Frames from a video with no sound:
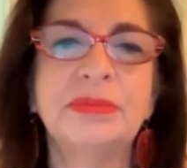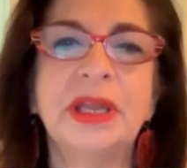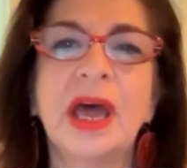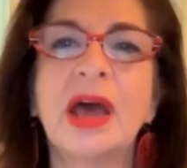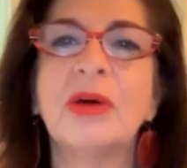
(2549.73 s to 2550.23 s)

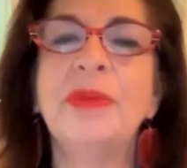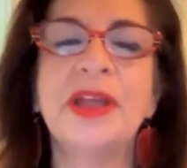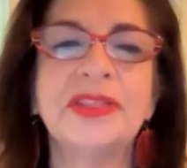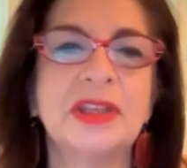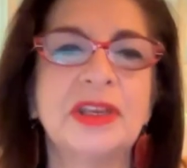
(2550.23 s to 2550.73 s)
but I'll
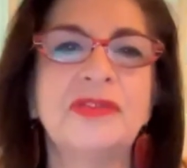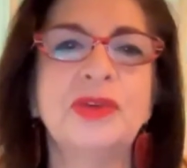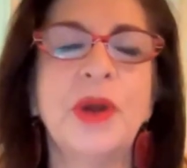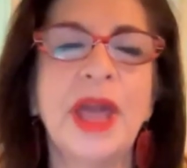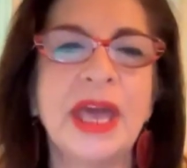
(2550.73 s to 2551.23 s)
bet that if
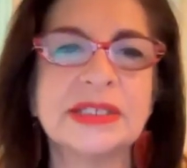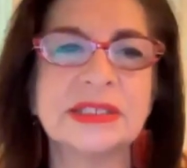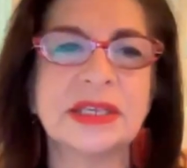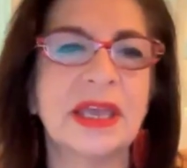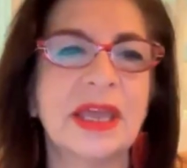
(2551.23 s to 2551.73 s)
you
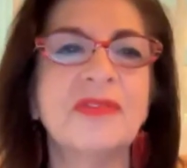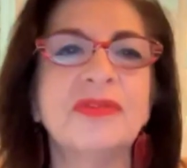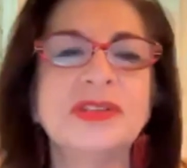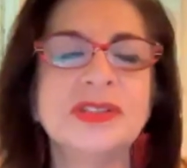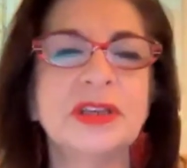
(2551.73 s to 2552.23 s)
ask
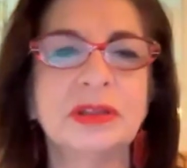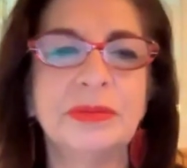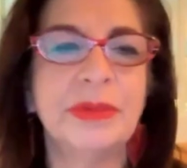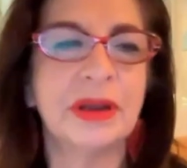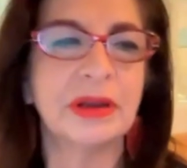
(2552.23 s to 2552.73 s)
every single
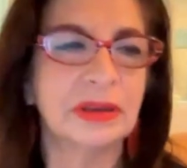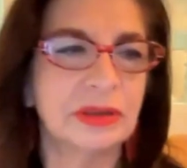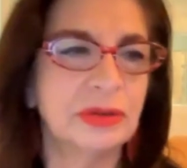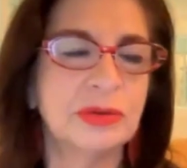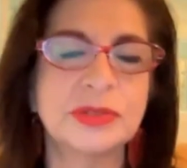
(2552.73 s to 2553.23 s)
American
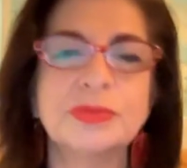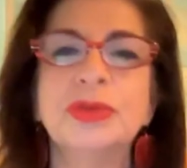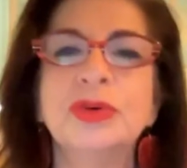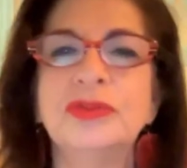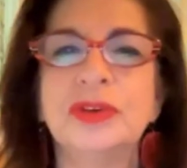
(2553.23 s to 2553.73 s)
who has
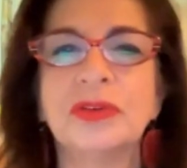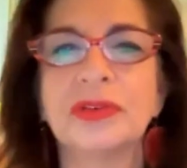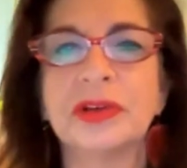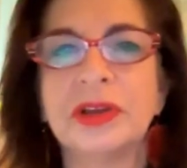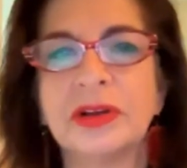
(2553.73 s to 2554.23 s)
moved
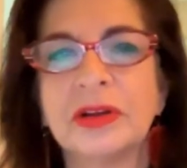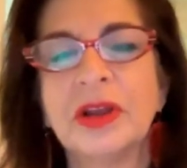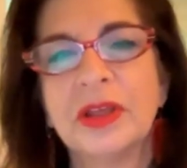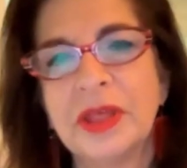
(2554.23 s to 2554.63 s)
over here,